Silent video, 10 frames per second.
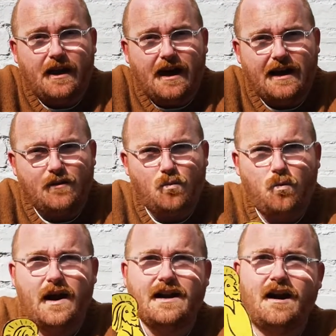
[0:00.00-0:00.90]
and he
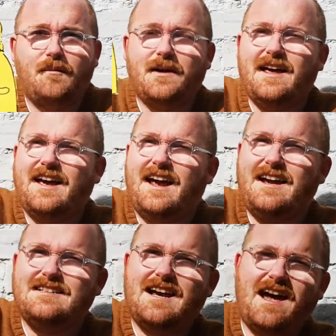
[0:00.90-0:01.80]
went up
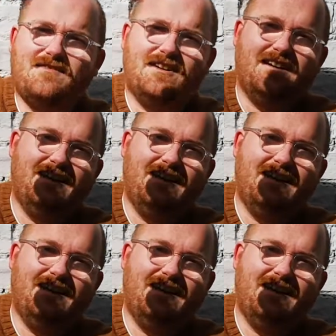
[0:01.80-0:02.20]
into heaven